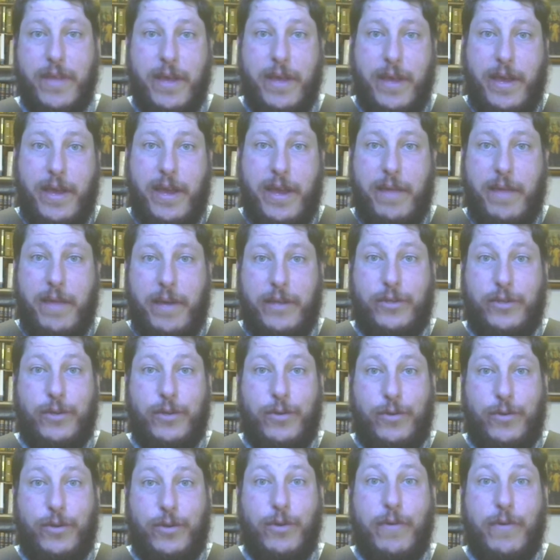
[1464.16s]
and by
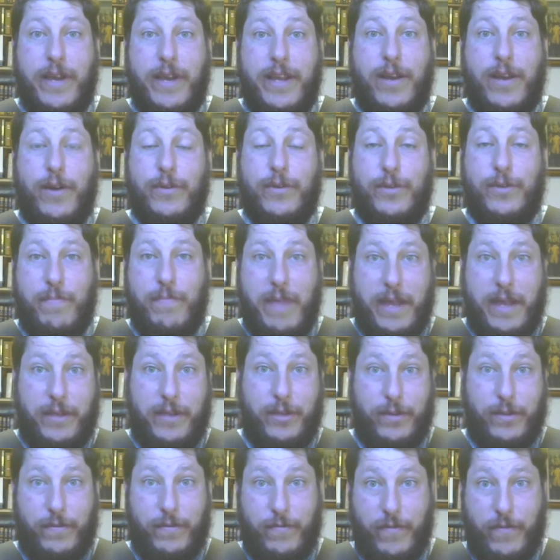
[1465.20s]
so doing also
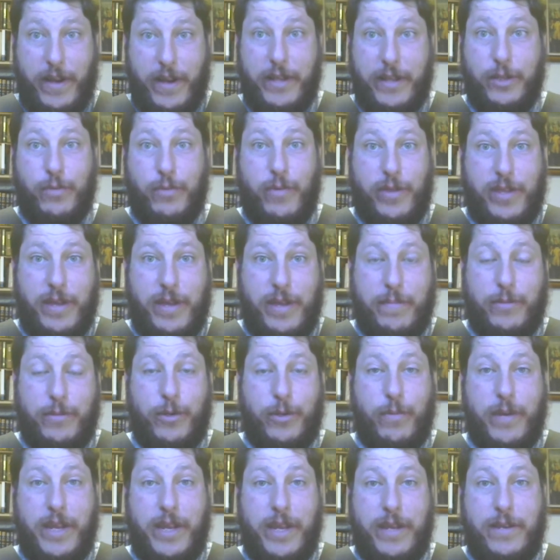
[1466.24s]
makes friends with them
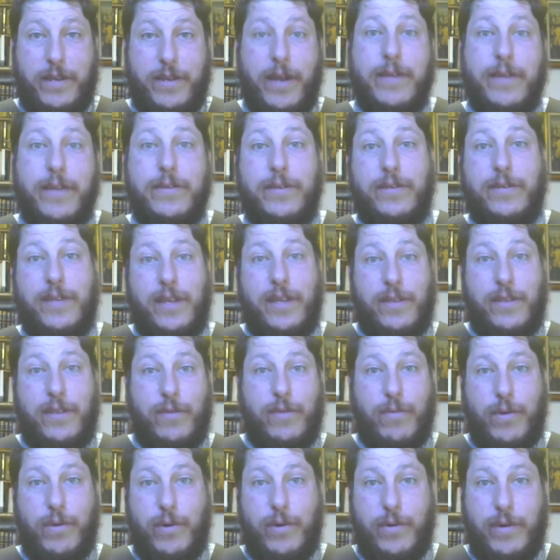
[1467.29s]
so when he does ascend the
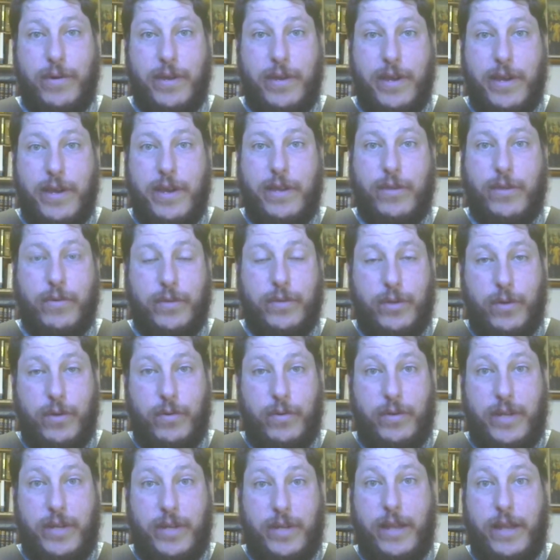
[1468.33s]
throne there is
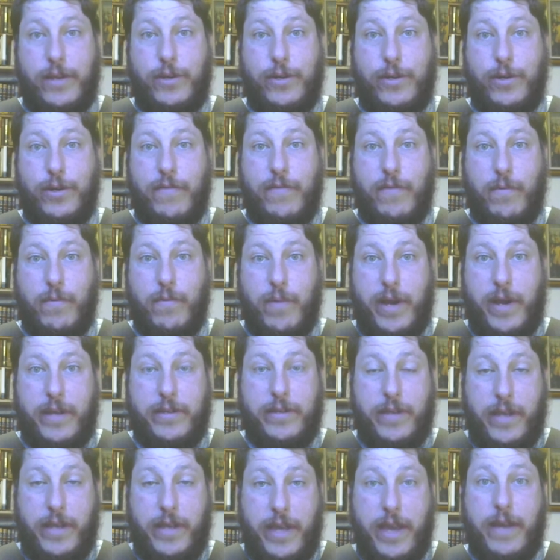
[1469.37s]
no danger of a rise
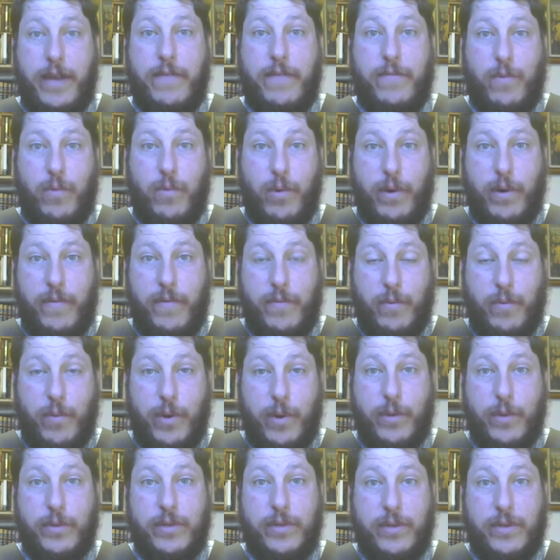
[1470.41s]
again of the war of the
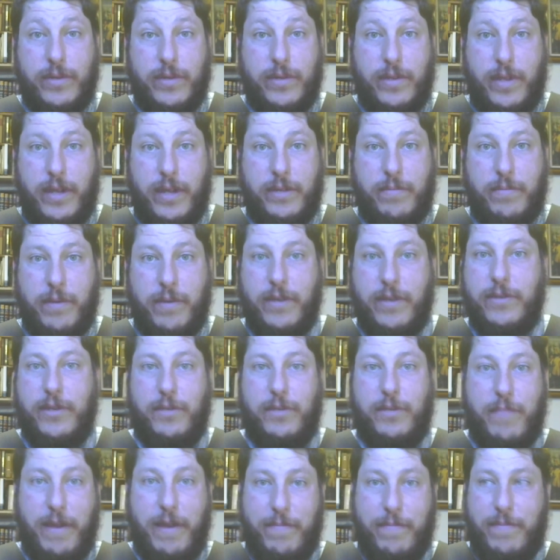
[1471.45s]
roses and things because
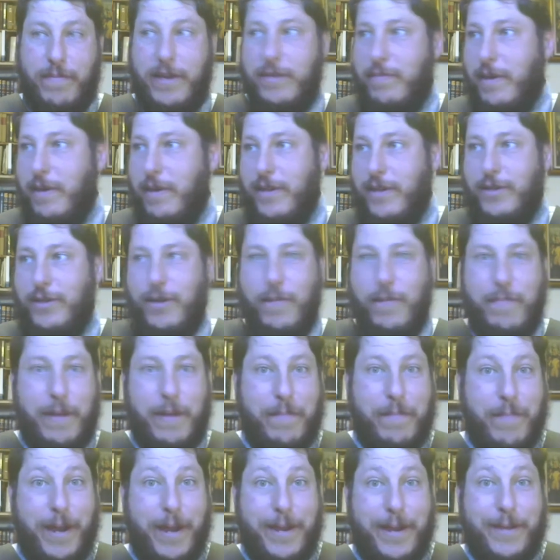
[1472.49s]
he's made he's, he's their
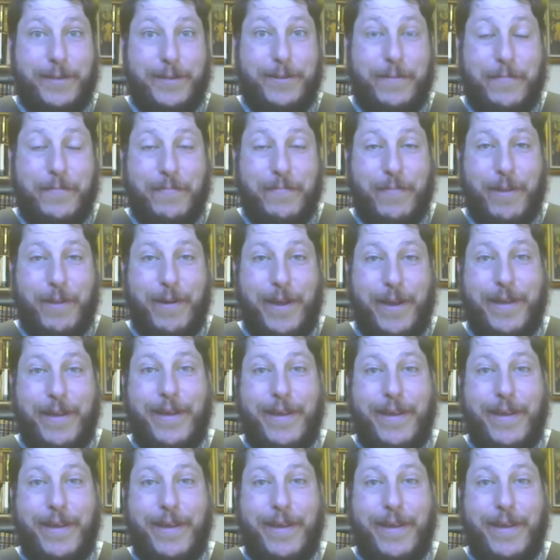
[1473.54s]
big buddies right